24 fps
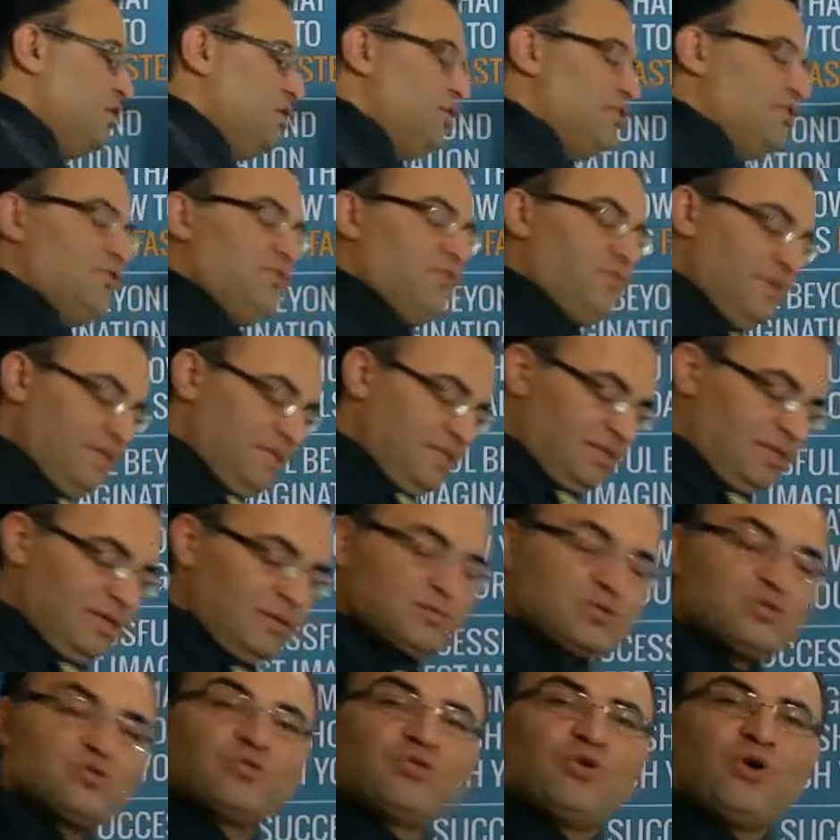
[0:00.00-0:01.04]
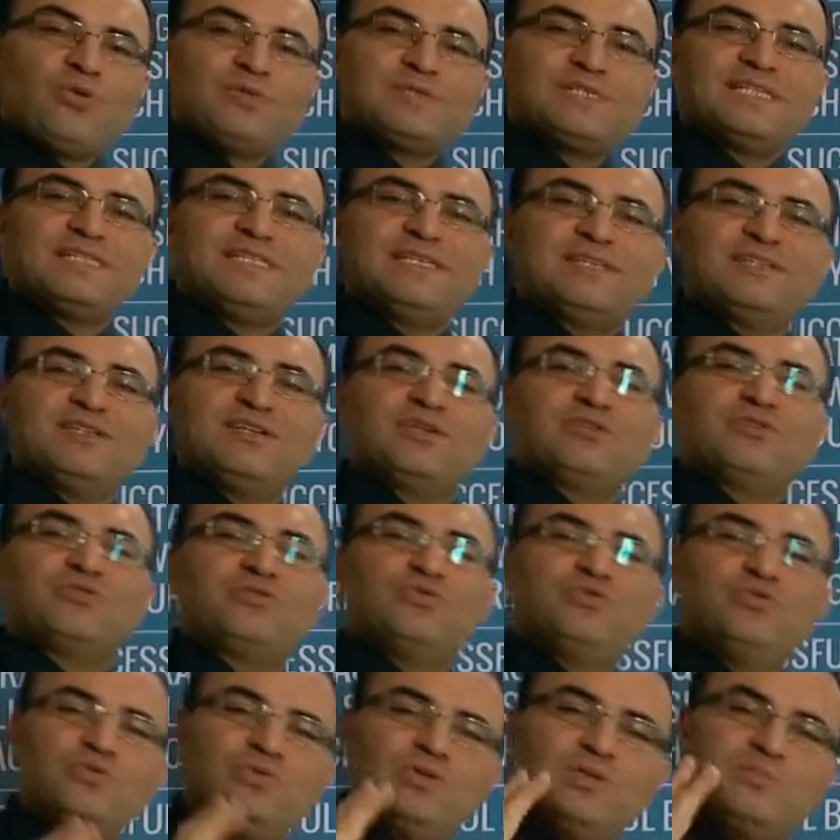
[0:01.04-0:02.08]
When it comes to goal setting, there are
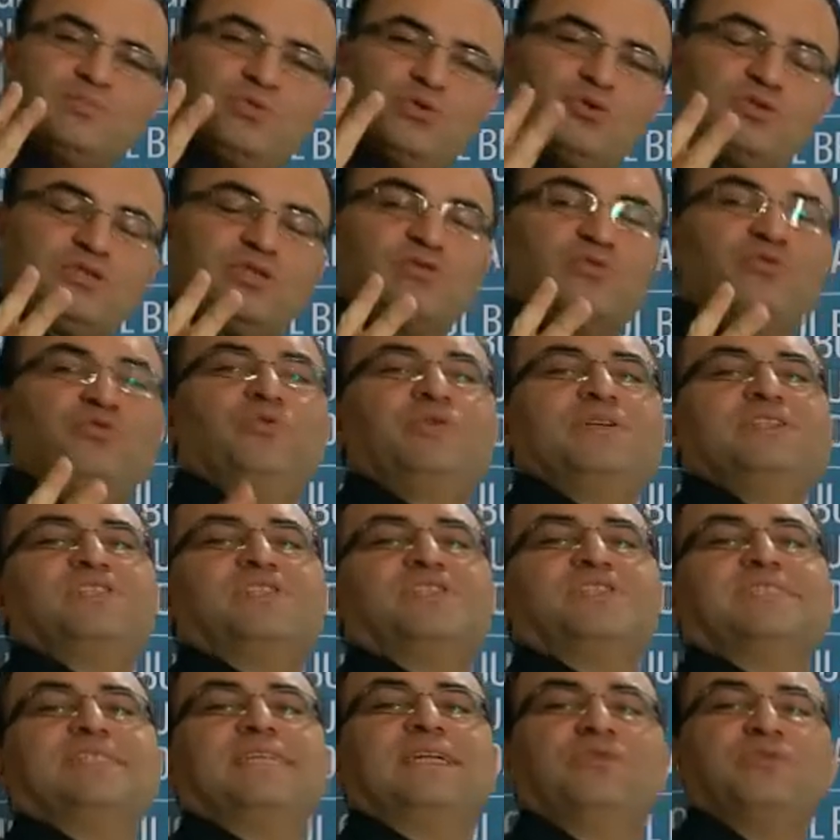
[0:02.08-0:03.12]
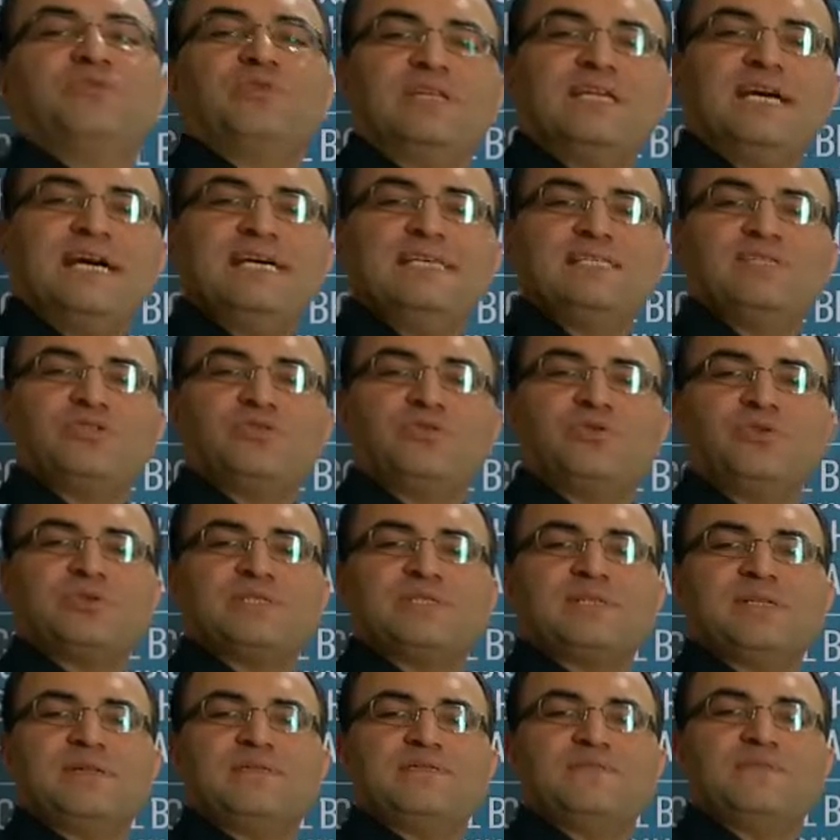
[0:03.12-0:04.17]
two important questions that you can ask
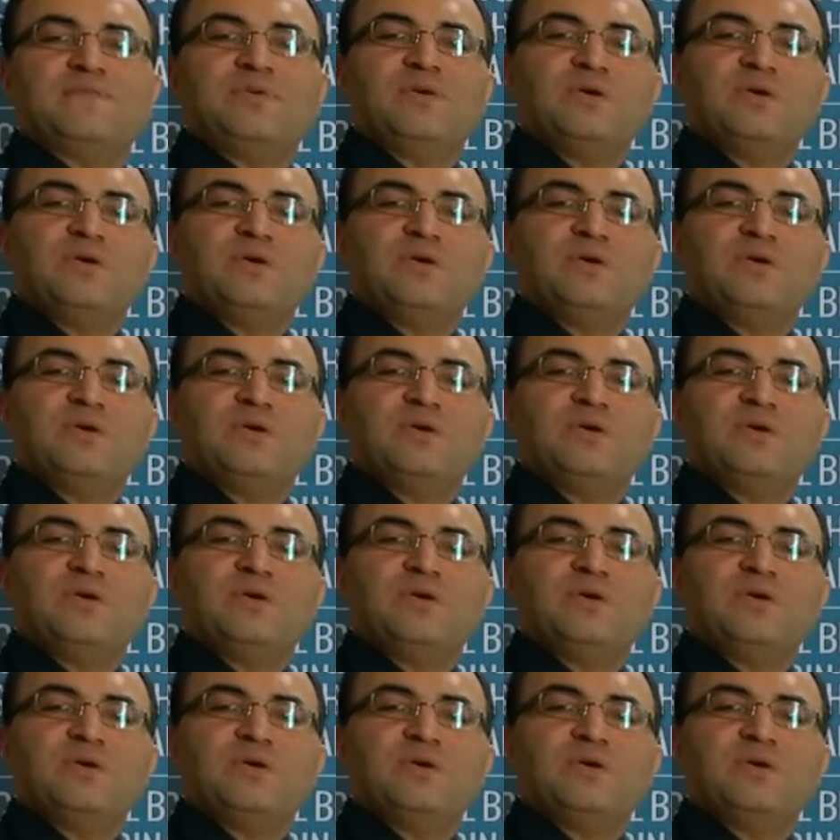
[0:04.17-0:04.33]
yourself.